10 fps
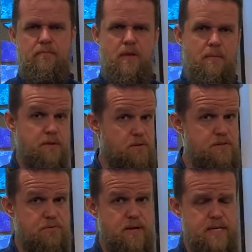But there
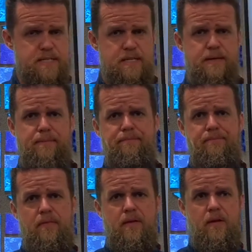is a risk.
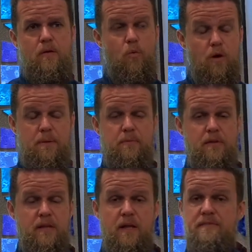We're a people
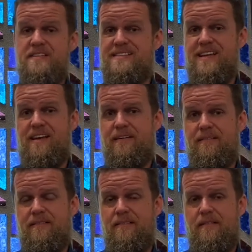that love to sing.
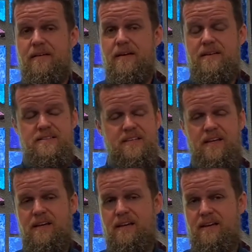And
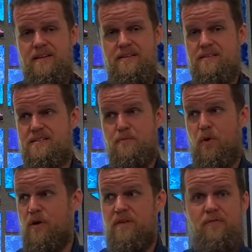singing is a
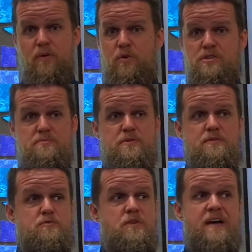part of every worship
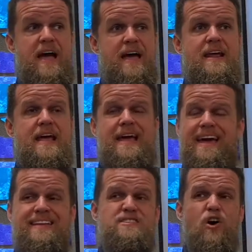service we've had,
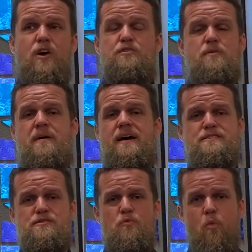and it's hard to
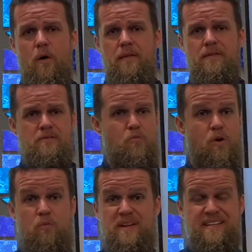imagine one
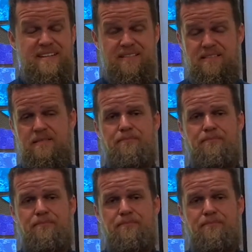where we didn't.